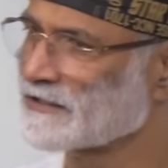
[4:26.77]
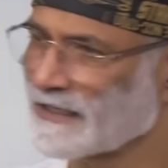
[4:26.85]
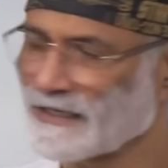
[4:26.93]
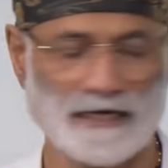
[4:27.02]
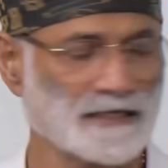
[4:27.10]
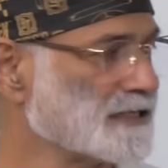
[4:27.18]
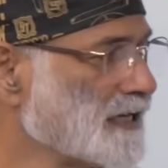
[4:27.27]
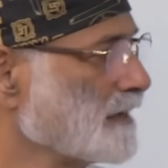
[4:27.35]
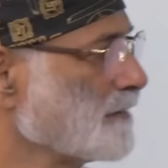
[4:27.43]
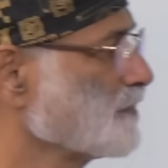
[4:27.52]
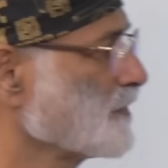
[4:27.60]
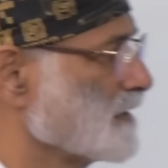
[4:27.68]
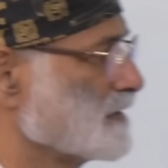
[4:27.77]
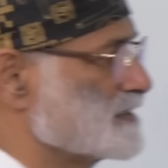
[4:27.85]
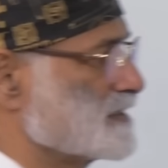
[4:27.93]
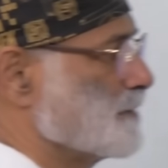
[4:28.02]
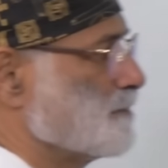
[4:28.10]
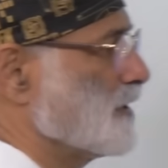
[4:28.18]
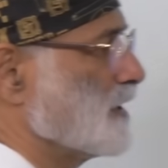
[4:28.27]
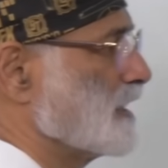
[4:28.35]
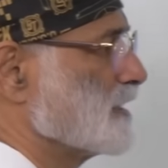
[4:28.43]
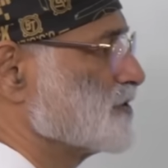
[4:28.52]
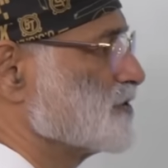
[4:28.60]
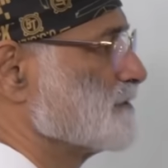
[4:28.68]
So then I'll tell him, skip your
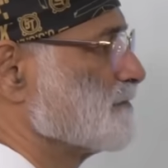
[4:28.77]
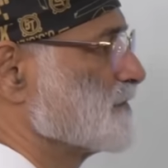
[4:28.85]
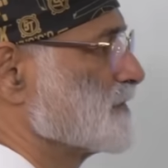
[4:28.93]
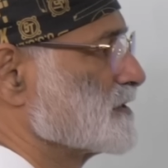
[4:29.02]
lunch,